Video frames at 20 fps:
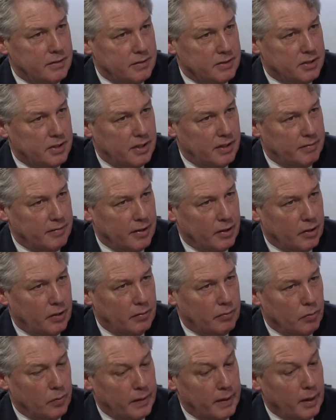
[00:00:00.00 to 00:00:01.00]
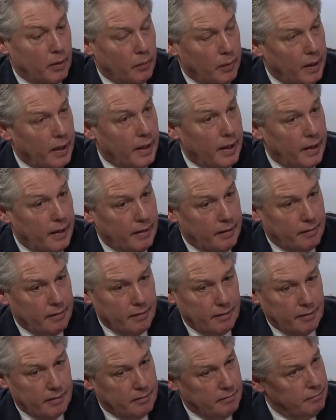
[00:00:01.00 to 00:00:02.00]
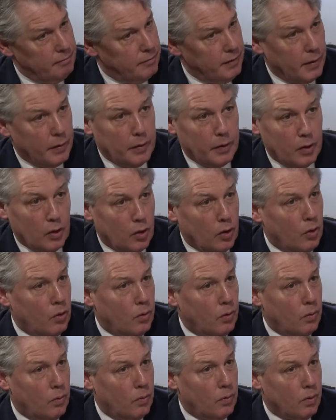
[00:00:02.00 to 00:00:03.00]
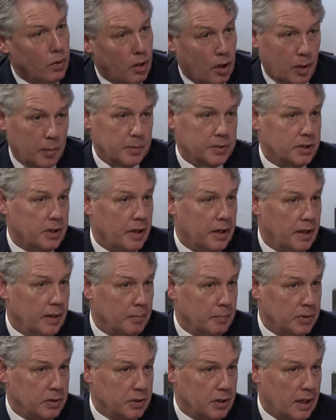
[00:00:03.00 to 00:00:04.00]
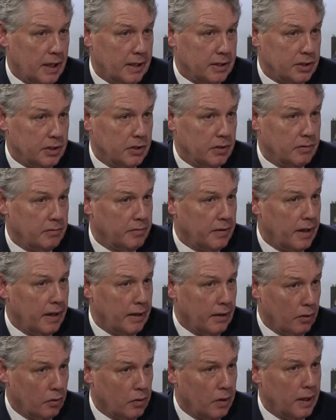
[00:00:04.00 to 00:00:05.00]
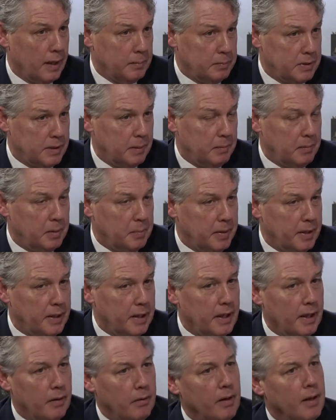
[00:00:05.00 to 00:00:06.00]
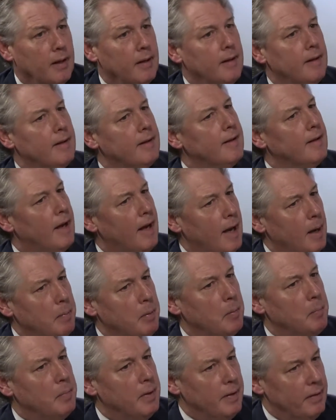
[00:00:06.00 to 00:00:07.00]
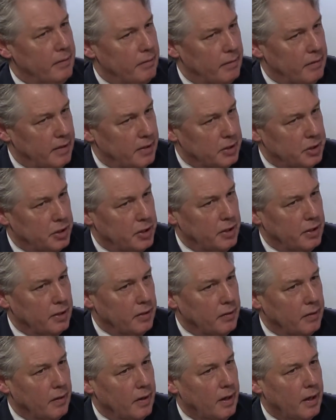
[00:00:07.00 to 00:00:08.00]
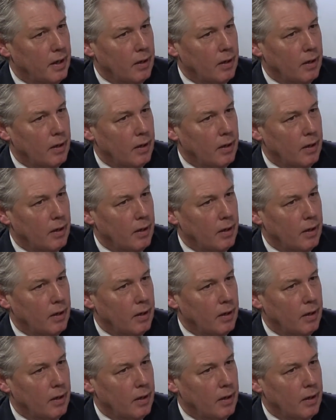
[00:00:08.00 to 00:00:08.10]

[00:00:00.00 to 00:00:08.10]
in the city of Vancouver right now? We had very low homicide numbers last year, and violent crime seemed to be down. Up a bit this year.